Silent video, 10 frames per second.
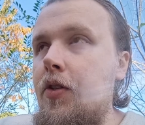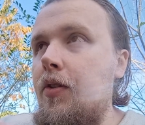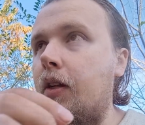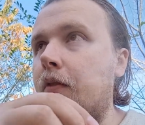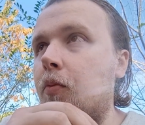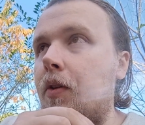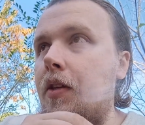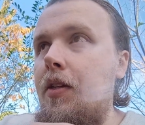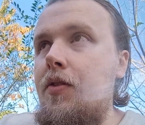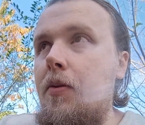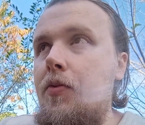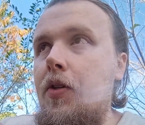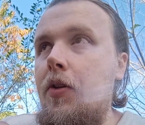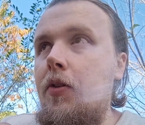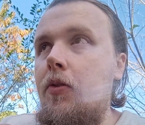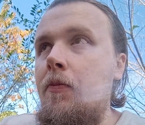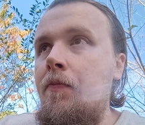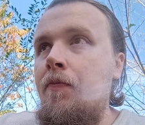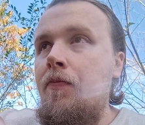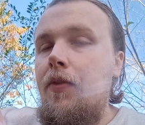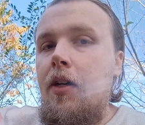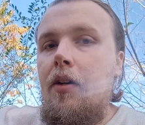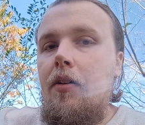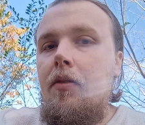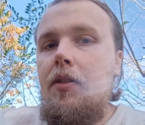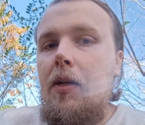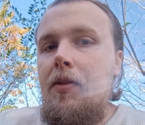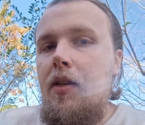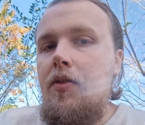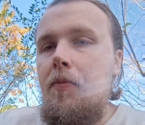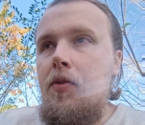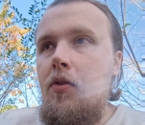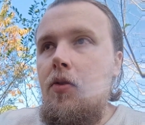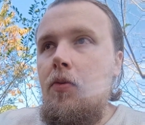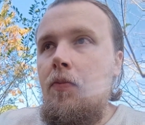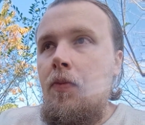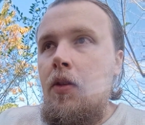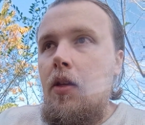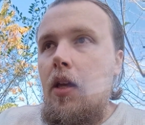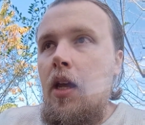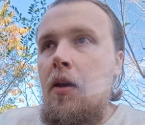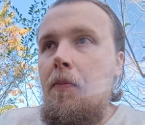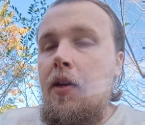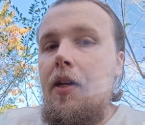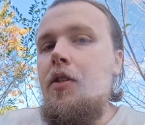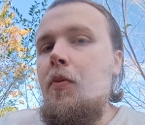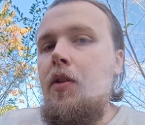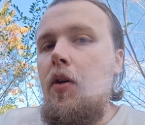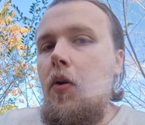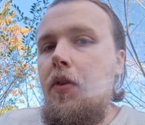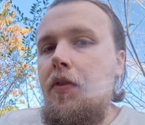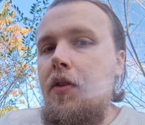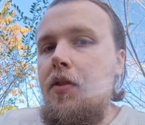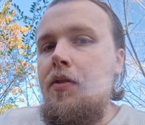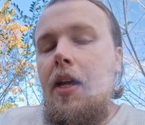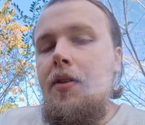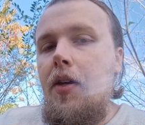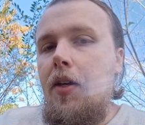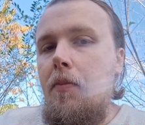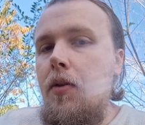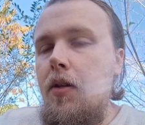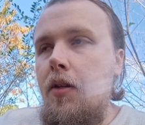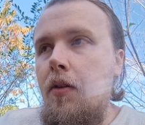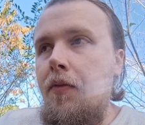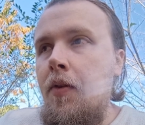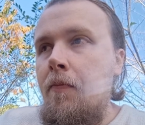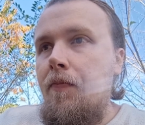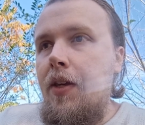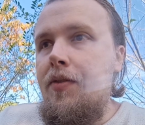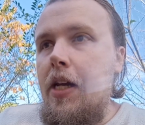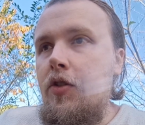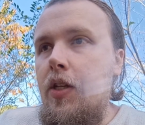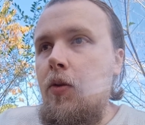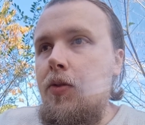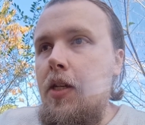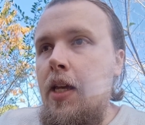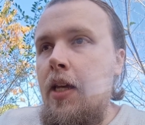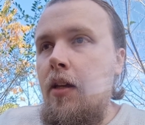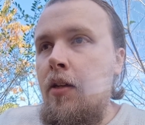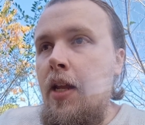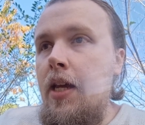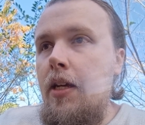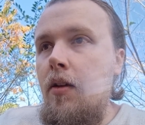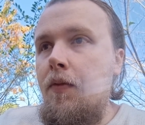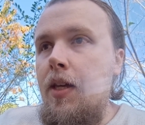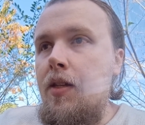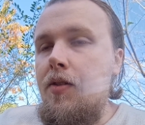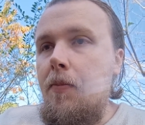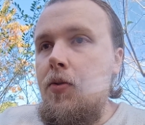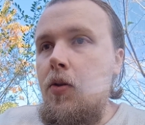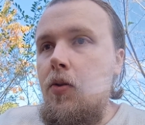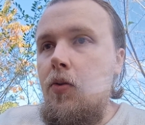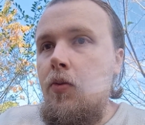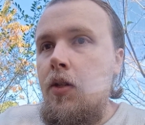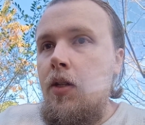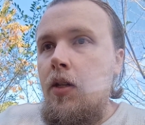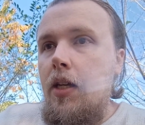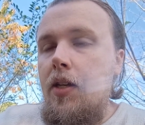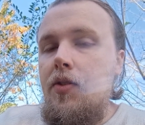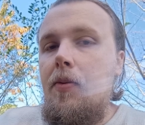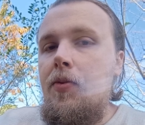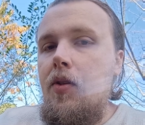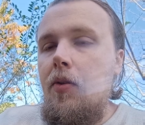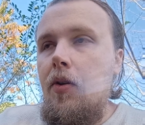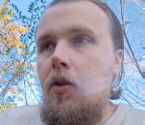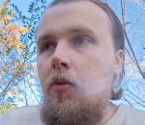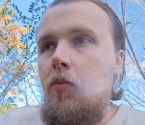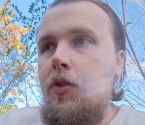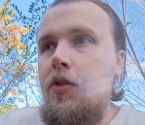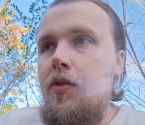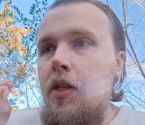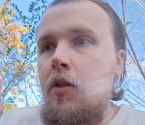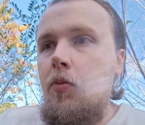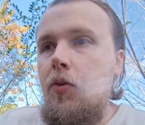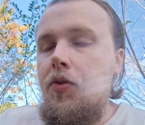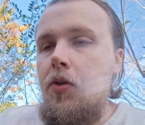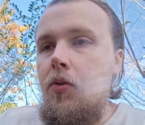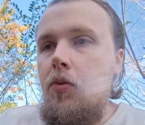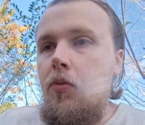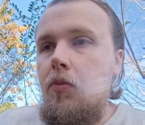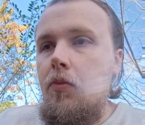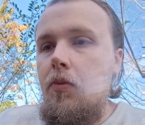just left with E sub 0 times E sub 2. And because we know that this is anti-commutative, it's actually equal to a negative E sub 2 E sub 0, which is equal to